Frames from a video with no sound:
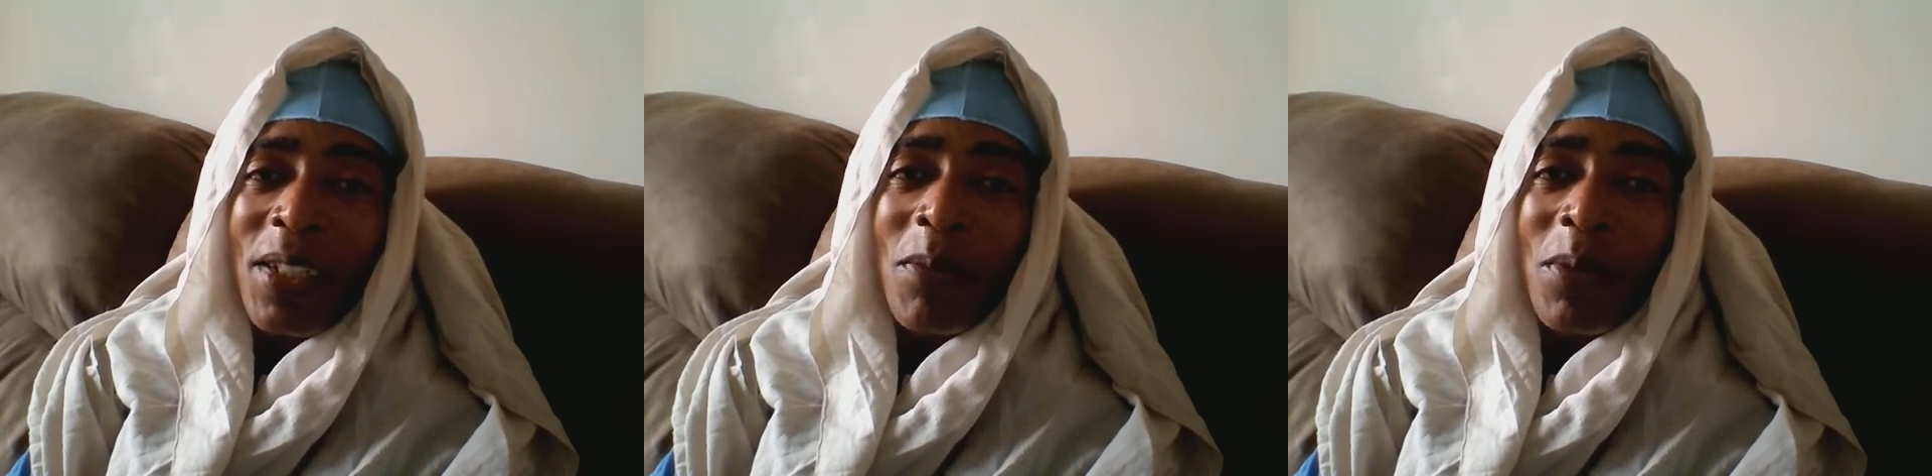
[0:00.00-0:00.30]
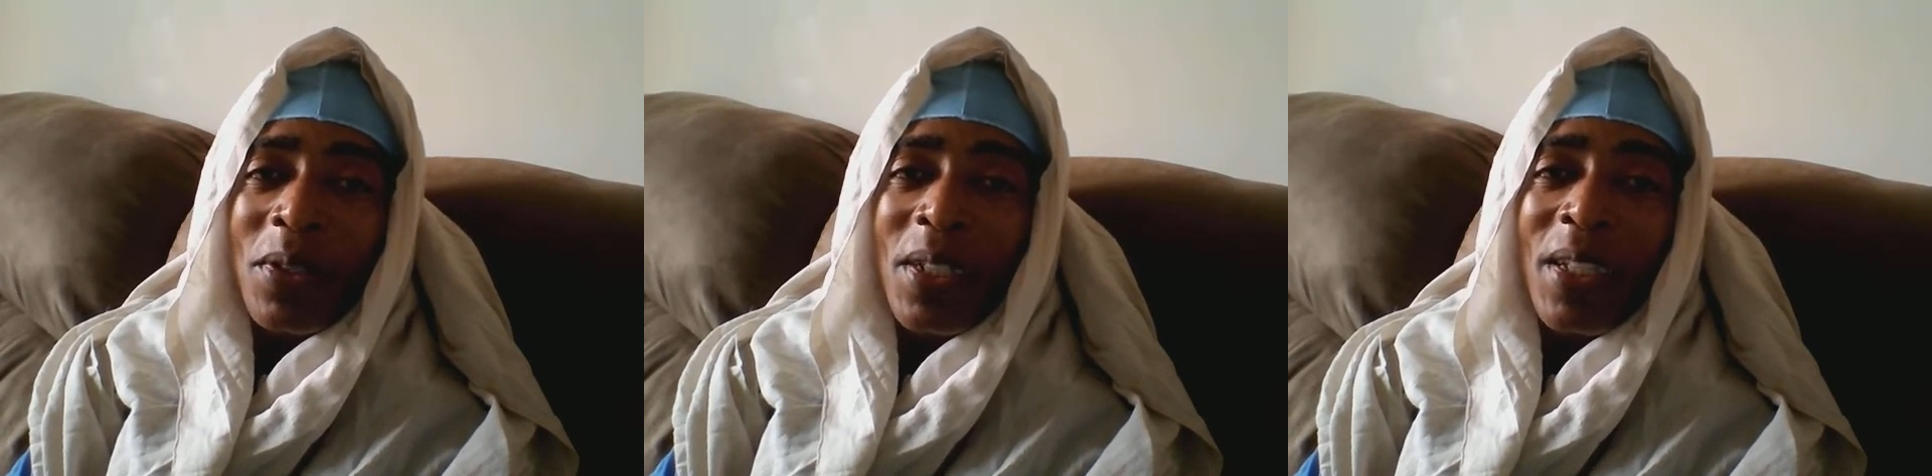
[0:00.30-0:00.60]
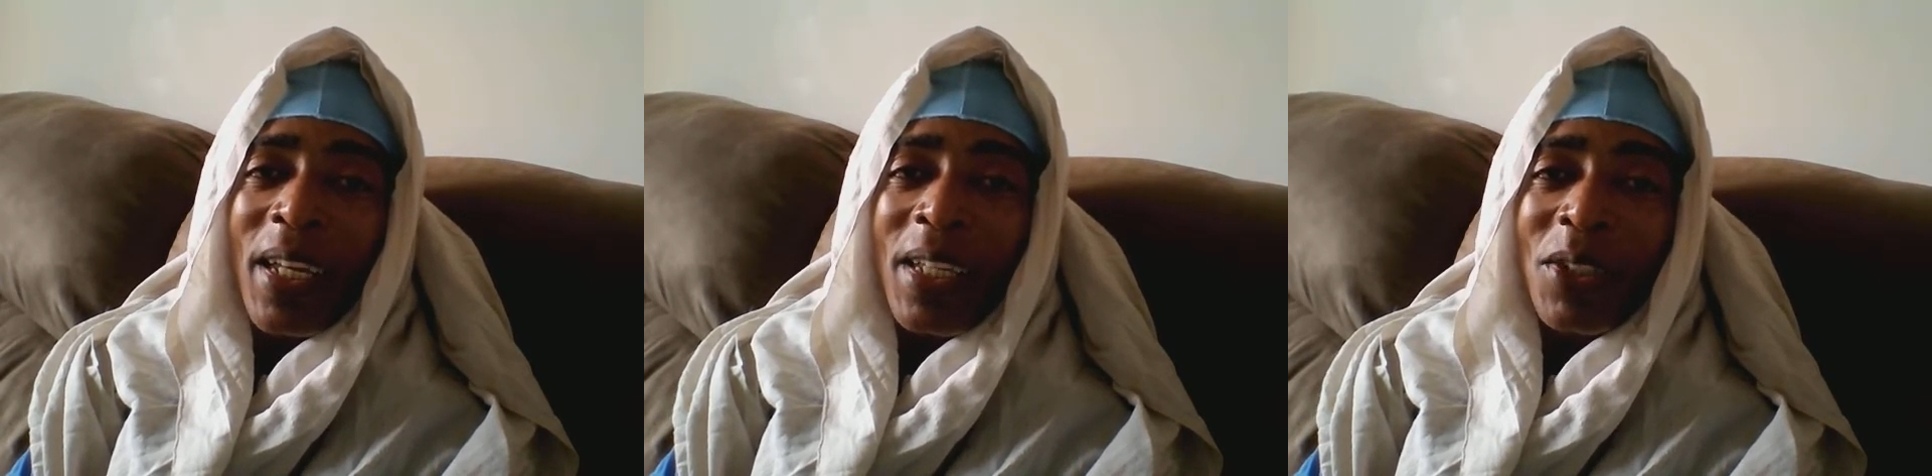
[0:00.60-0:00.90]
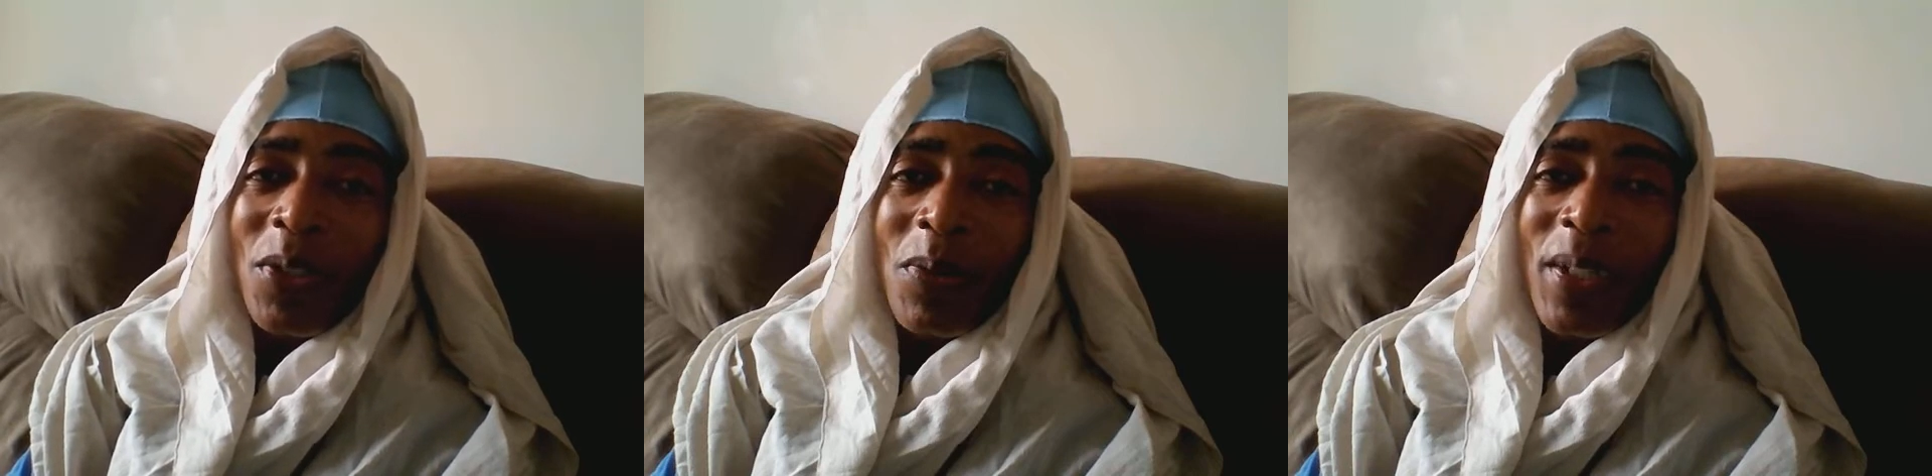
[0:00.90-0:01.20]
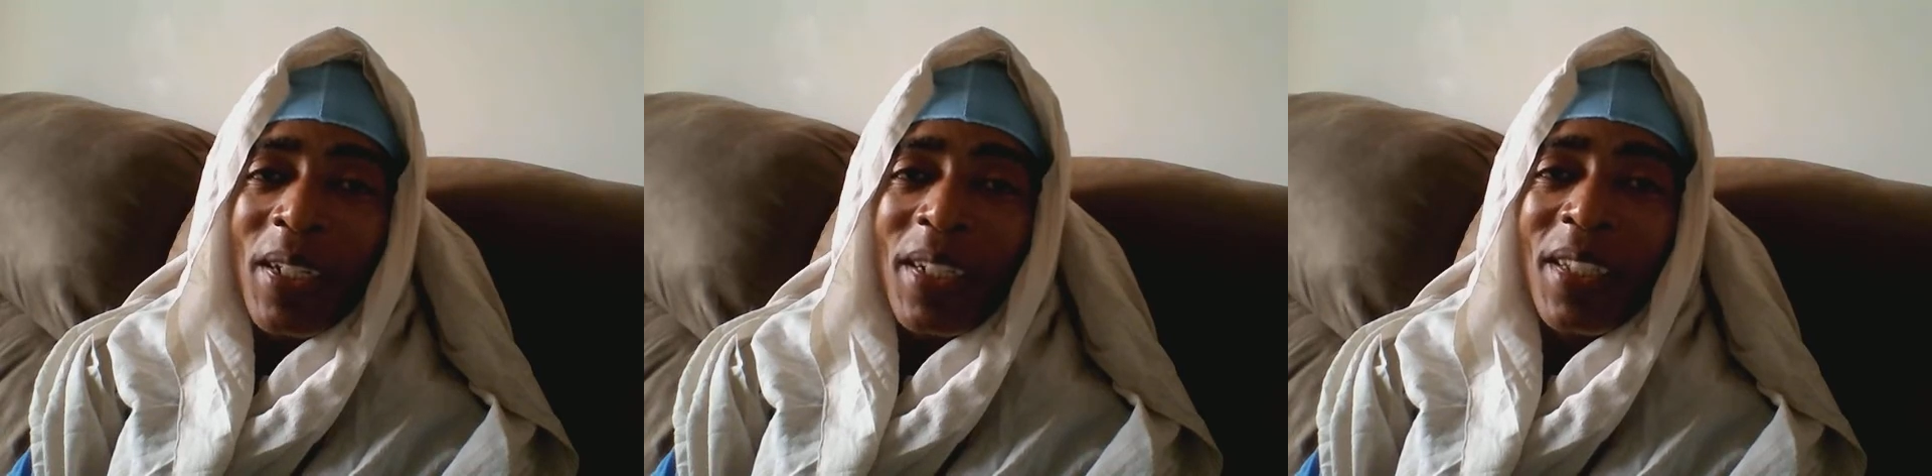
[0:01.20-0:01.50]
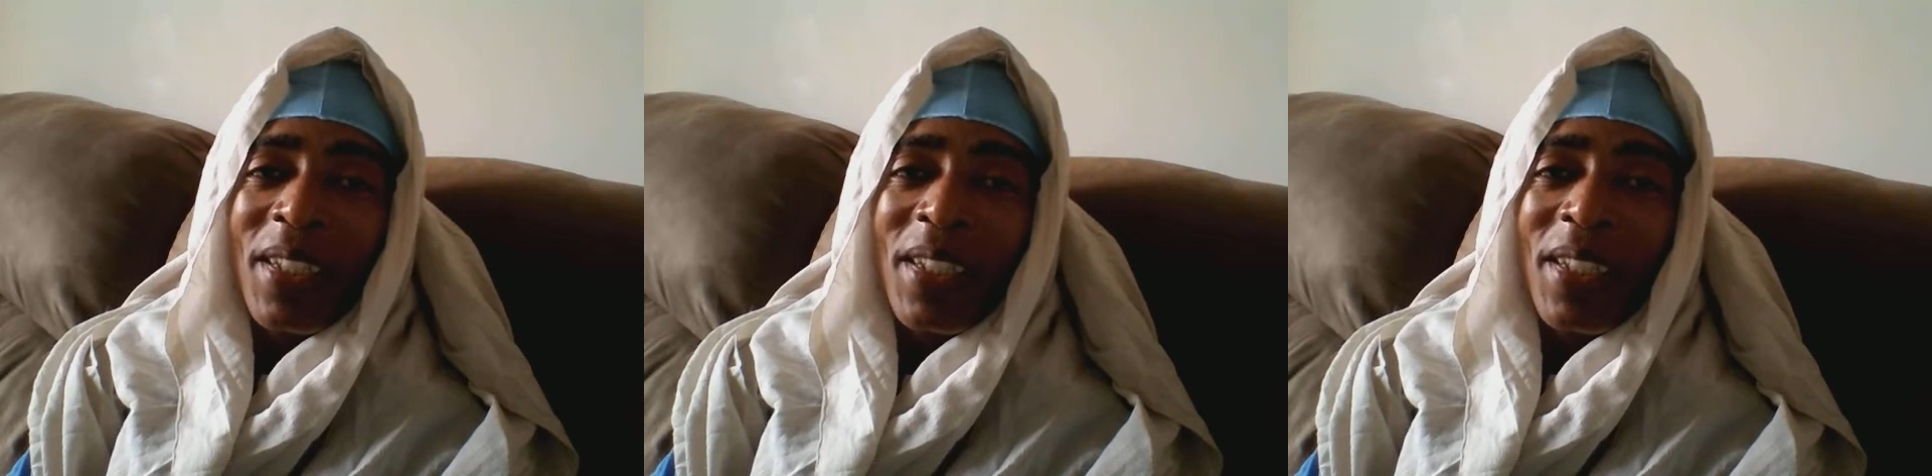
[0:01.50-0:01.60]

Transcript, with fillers: was the S-U-N,